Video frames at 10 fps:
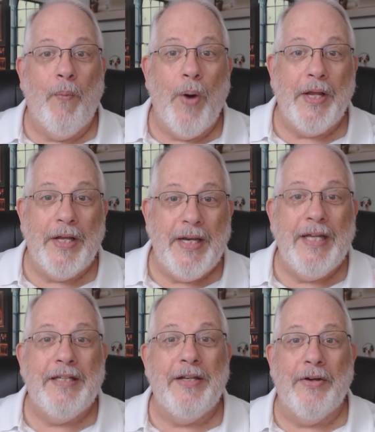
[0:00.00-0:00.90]
what you
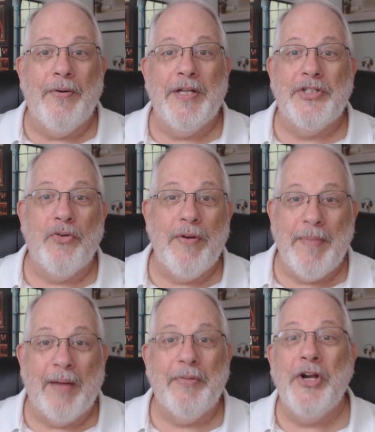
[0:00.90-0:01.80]
need to do is to
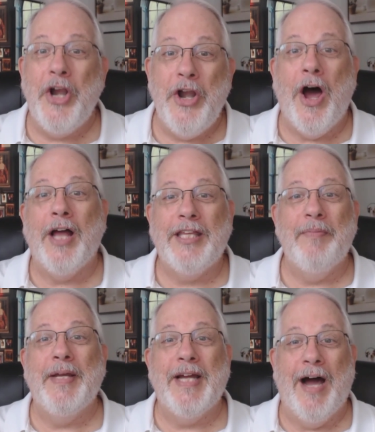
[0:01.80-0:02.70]
remember not
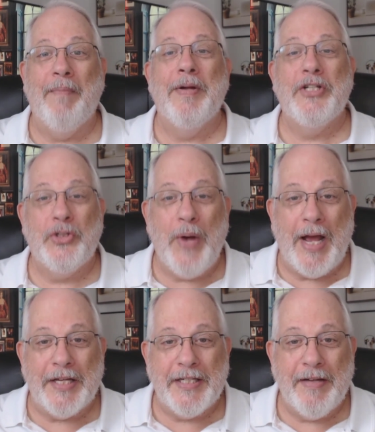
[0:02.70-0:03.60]
to become
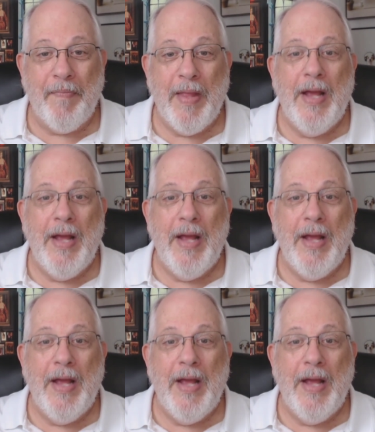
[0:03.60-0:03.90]
stressed.